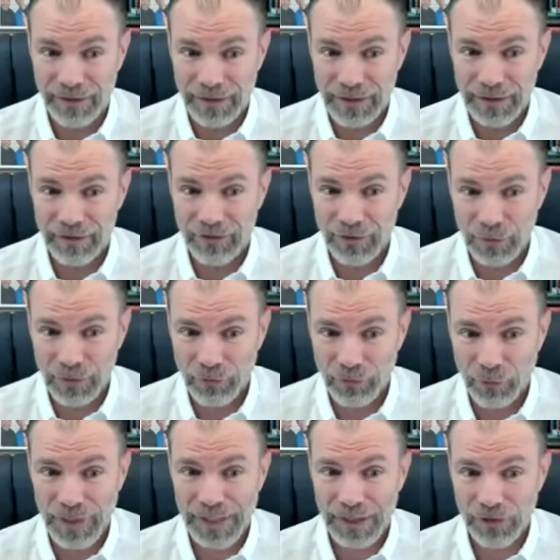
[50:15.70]
And so if
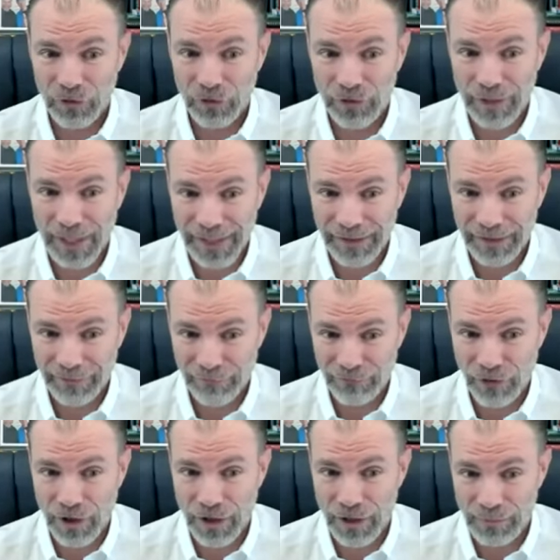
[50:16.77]
we can create an
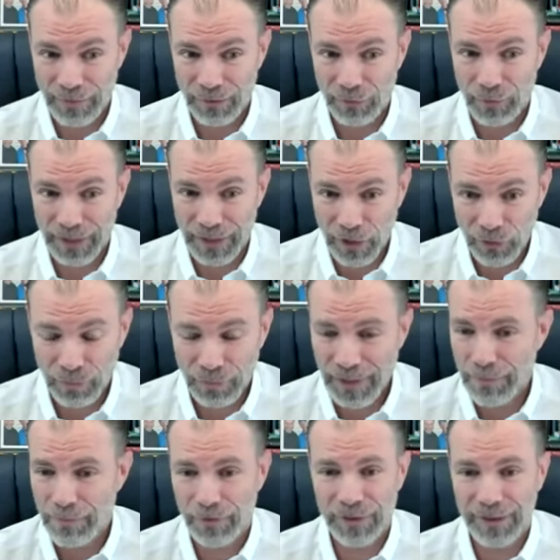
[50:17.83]
environment where those
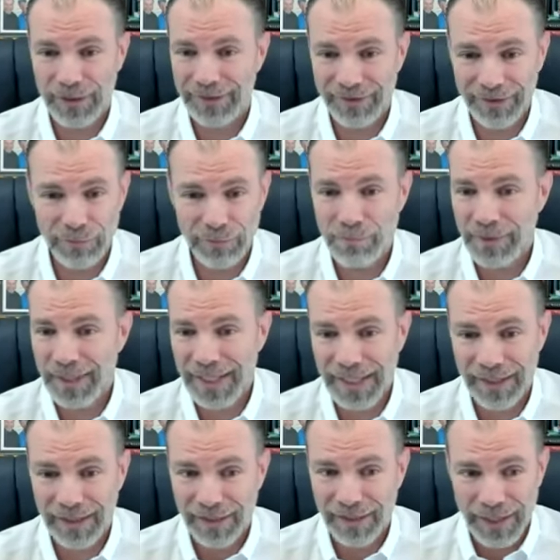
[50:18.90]
people can just
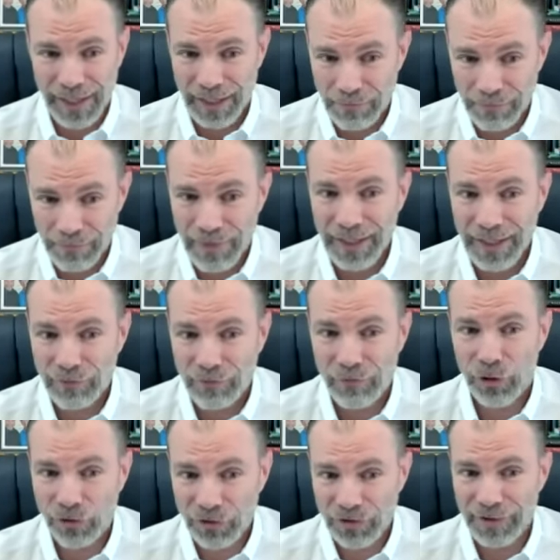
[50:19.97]
be a better
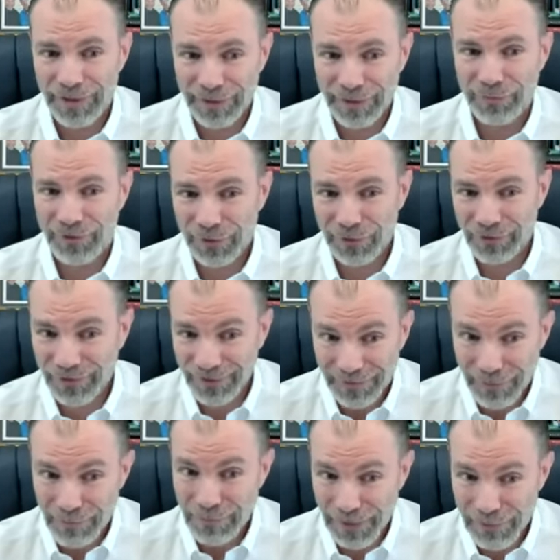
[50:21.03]
version of themselves,
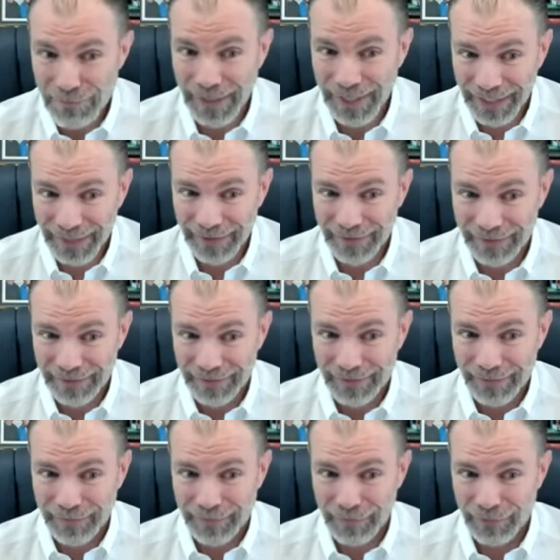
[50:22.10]
just a bit better,
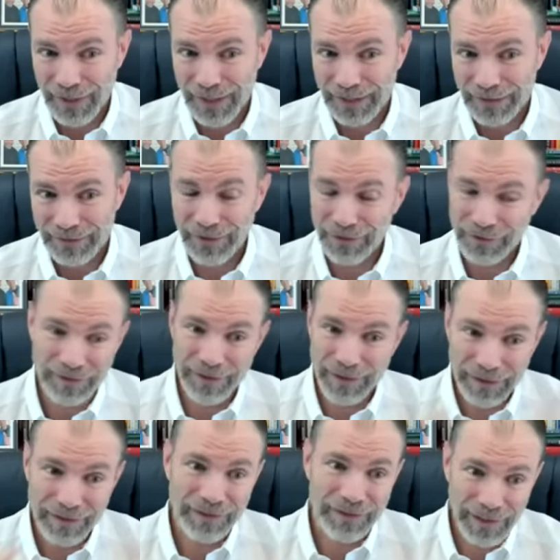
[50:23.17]
right? Not,
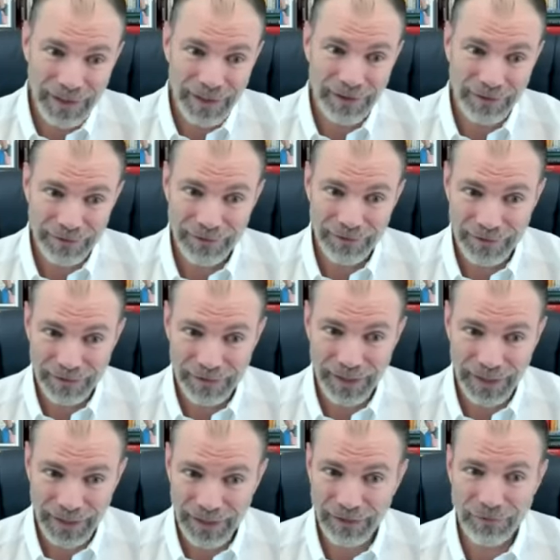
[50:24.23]
they
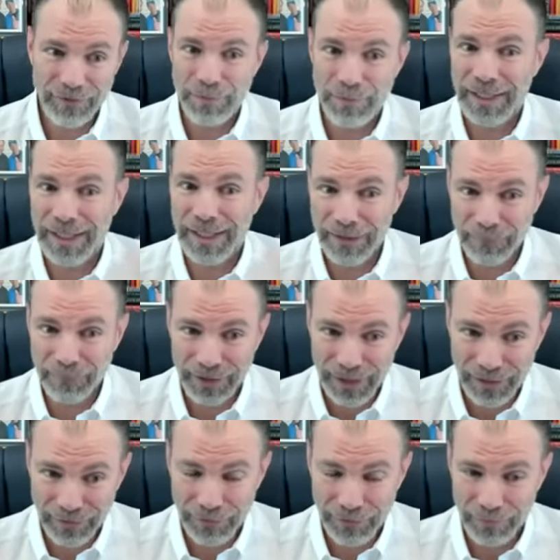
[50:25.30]
don't have to become
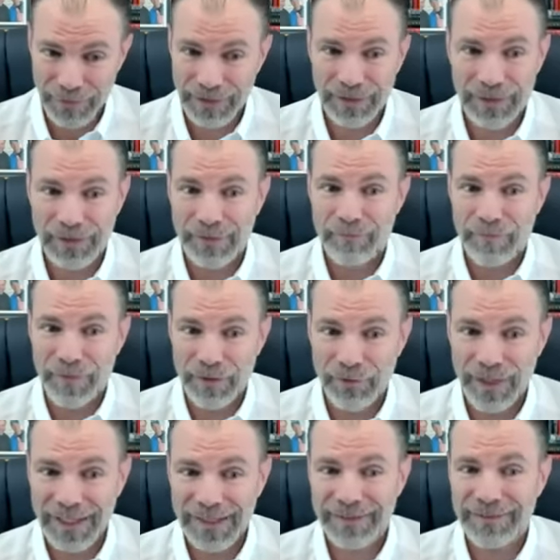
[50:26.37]
whatever, but if
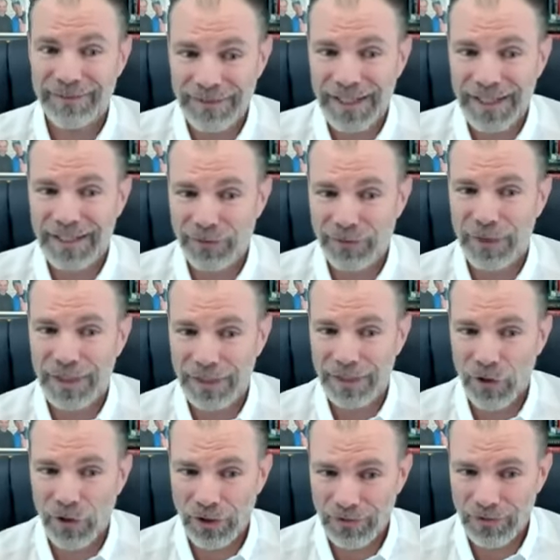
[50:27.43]
they can start to
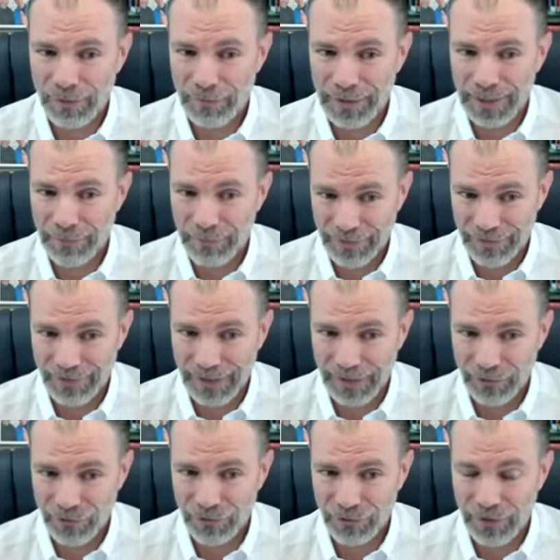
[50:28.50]
unlock some of their
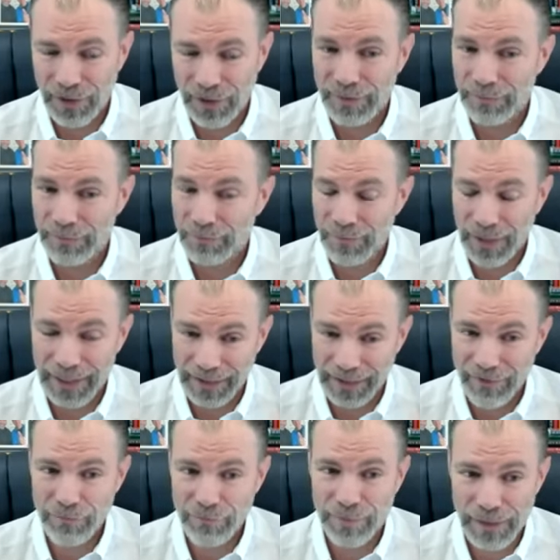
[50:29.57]
potential, I
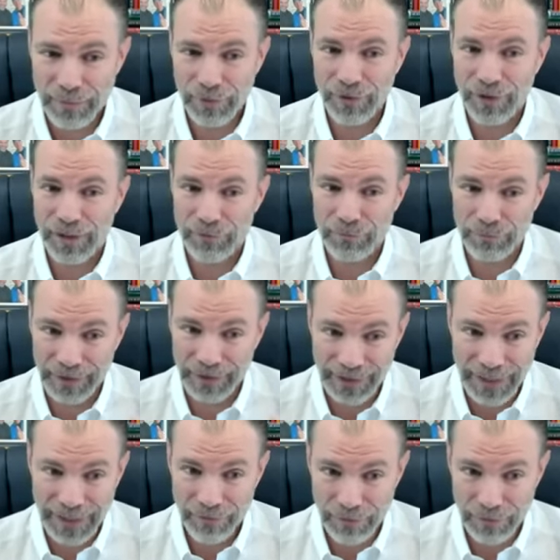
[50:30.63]
love people, I
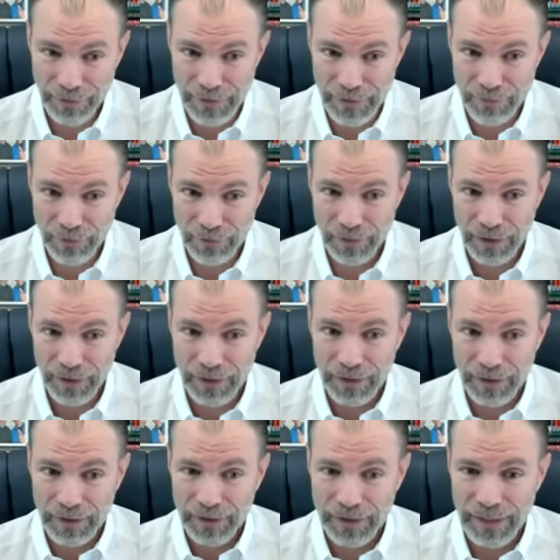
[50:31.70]
believe in people,
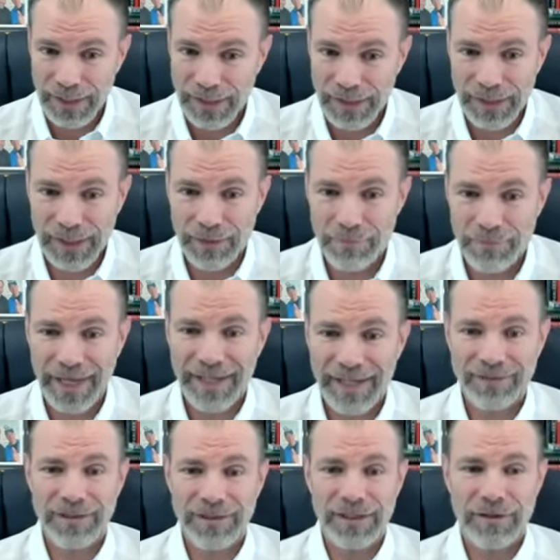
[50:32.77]
then the
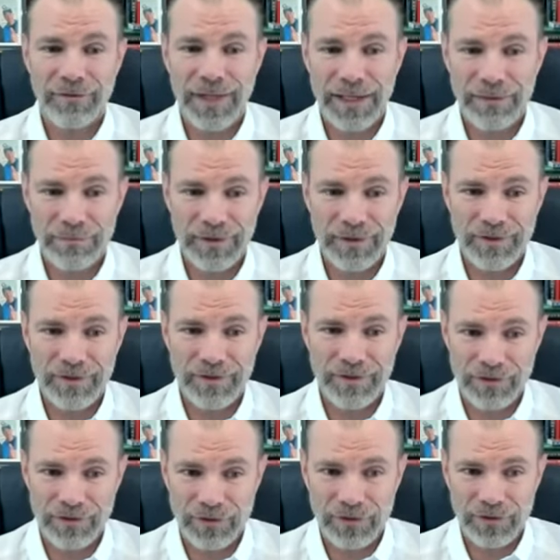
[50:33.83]
capacity of that business
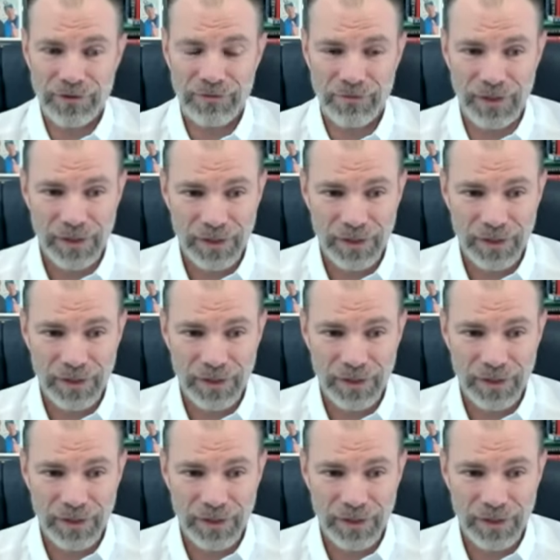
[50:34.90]
to sort of